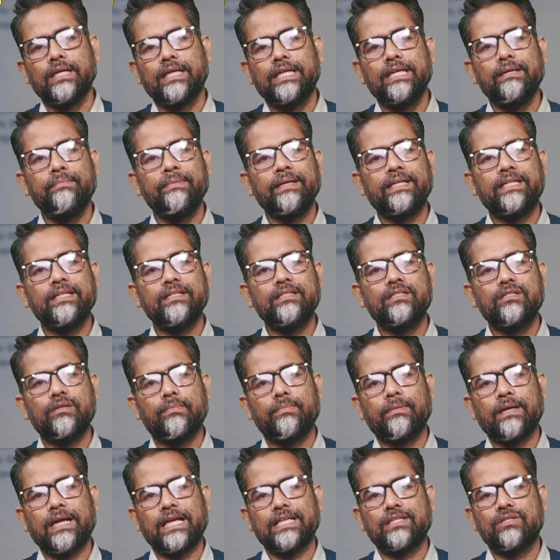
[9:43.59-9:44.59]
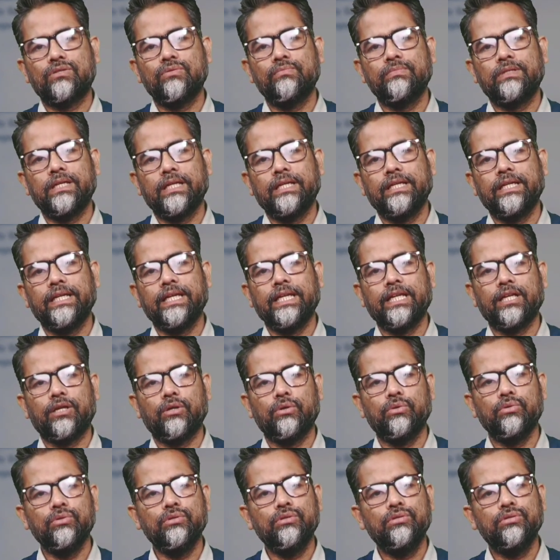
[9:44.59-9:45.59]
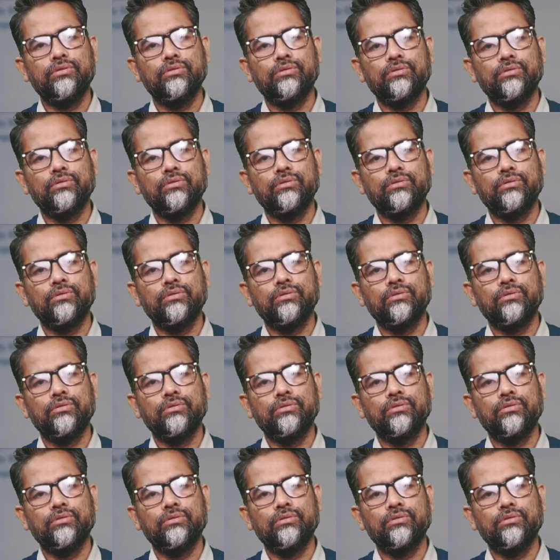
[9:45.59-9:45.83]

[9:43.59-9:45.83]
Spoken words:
Key methods of classroom training include